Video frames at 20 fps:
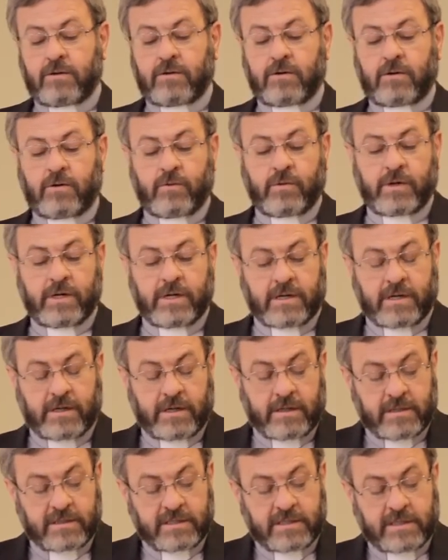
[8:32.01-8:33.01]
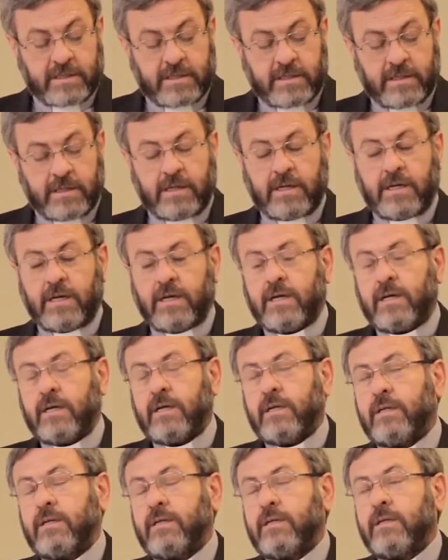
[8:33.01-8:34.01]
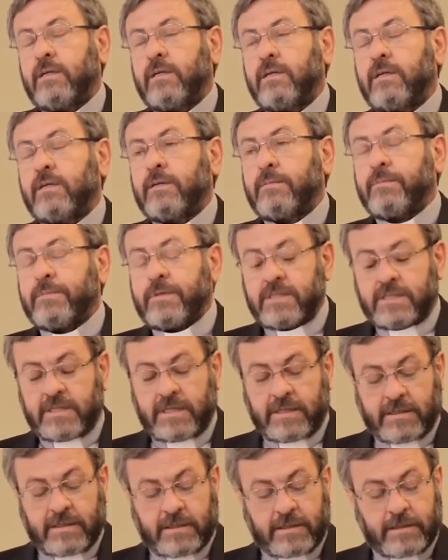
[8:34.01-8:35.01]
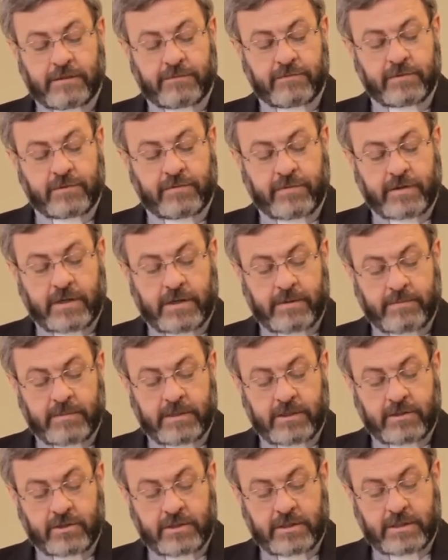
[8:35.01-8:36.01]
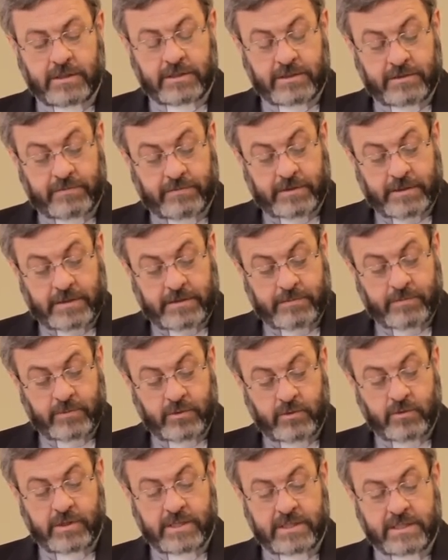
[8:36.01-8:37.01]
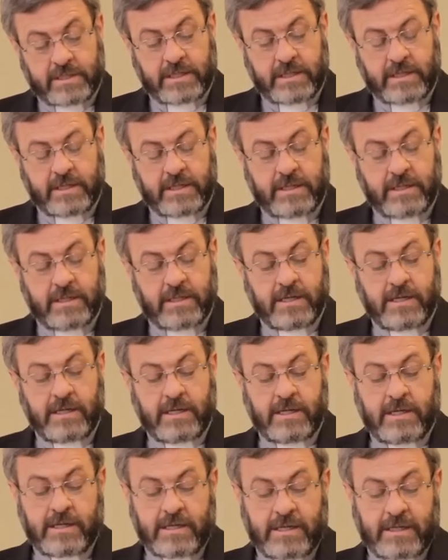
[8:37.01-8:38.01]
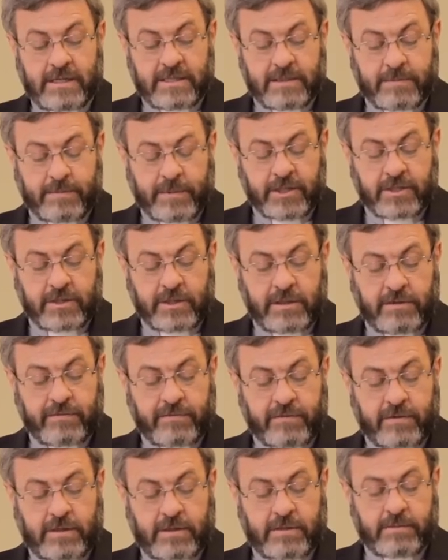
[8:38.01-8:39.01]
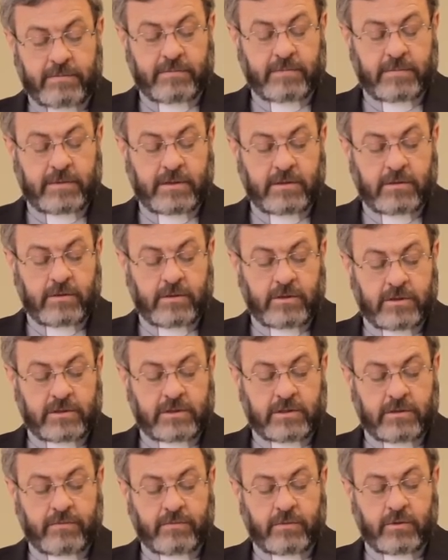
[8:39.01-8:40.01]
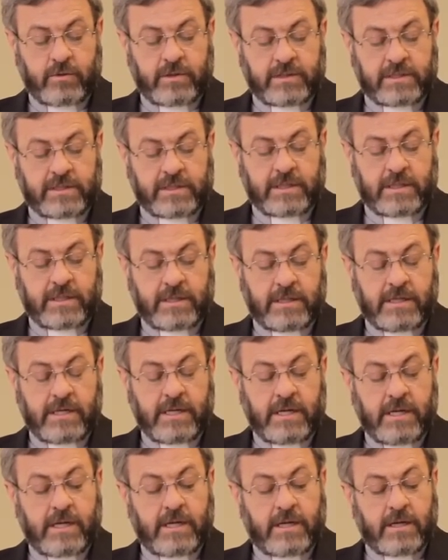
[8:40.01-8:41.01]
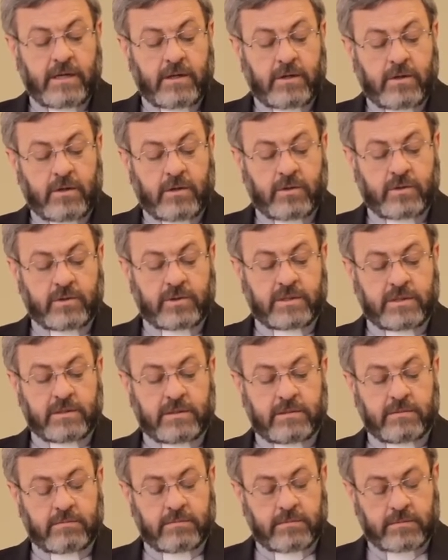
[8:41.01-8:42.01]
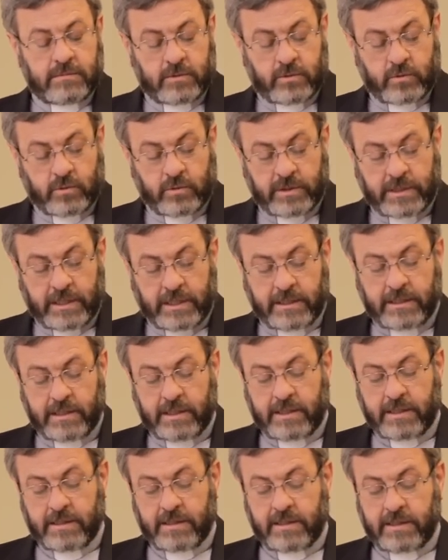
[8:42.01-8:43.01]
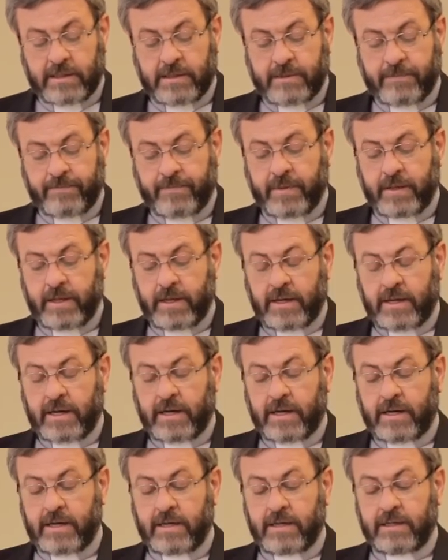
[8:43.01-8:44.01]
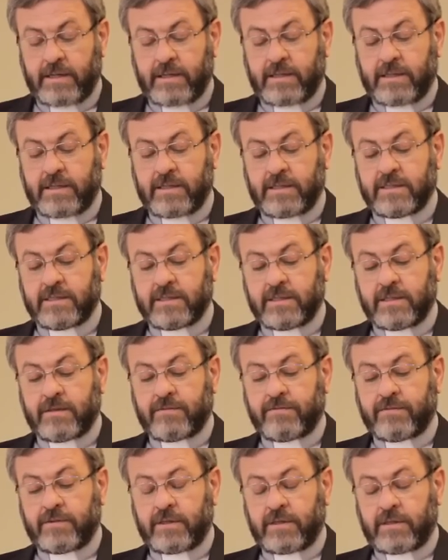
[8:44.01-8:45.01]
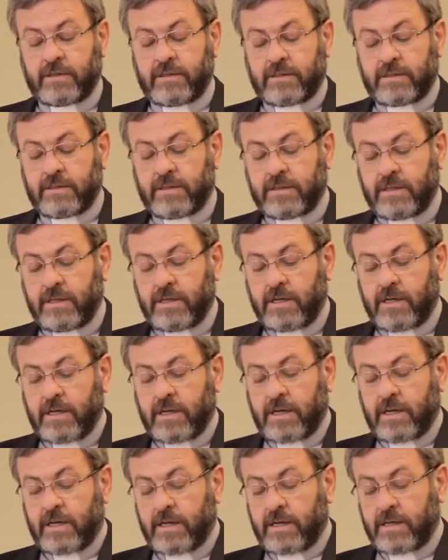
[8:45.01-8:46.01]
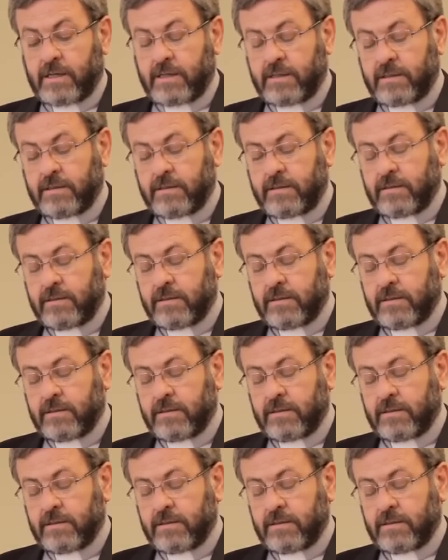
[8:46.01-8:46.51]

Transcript: co-workers and representatives from the church from U.S.A. and especially from the north of U.S.A. goes to that area and serving and